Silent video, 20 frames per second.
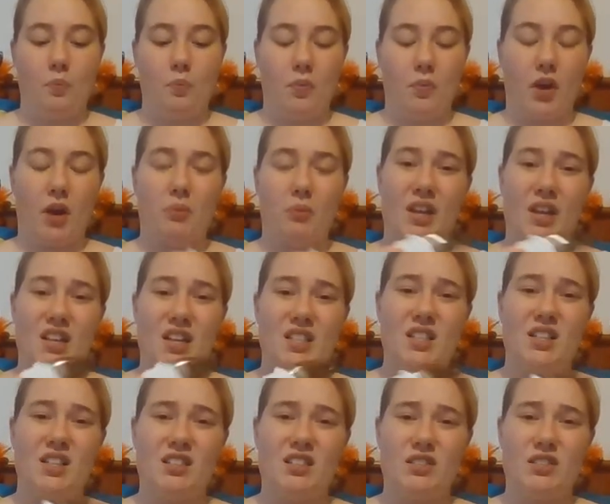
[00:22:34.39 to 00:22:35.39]
but I'm
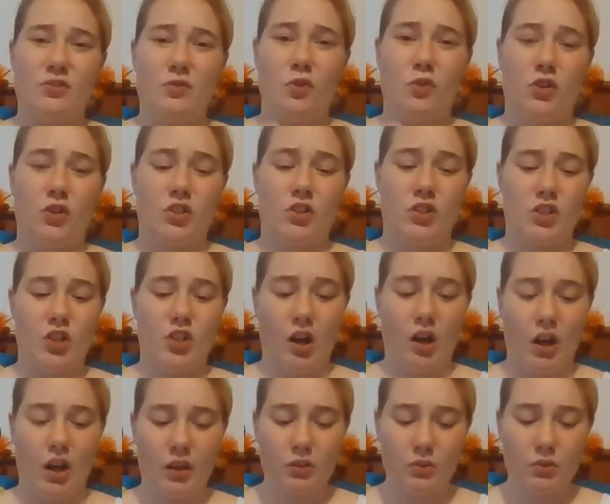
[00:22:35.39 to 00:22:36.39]
guessing it's for a
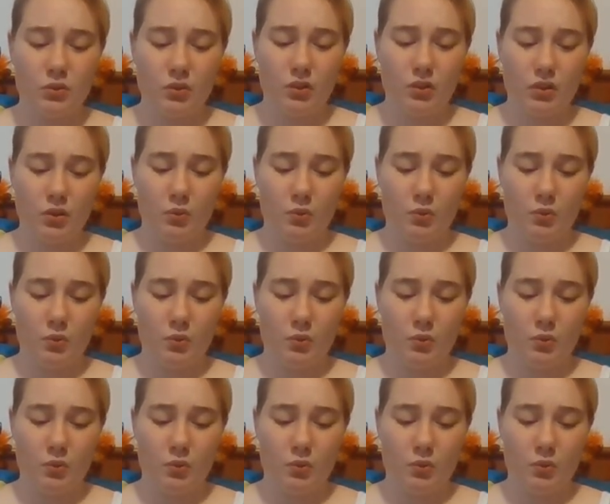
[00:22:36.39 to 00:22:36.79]
child